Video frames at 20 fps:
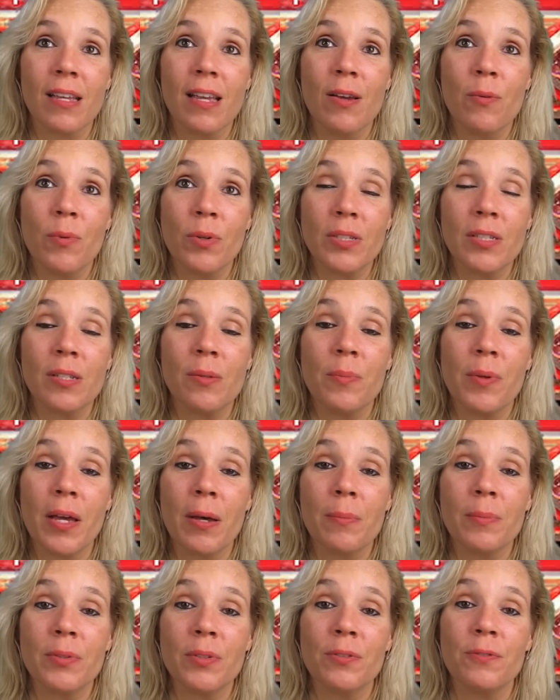he wants to be
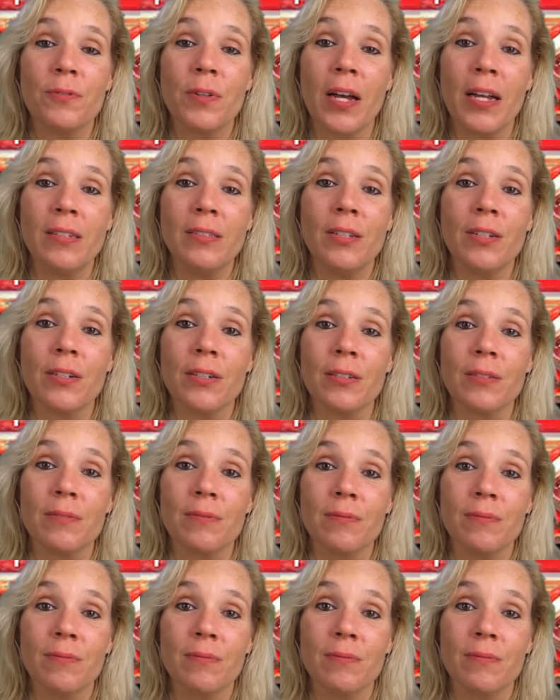able to find her.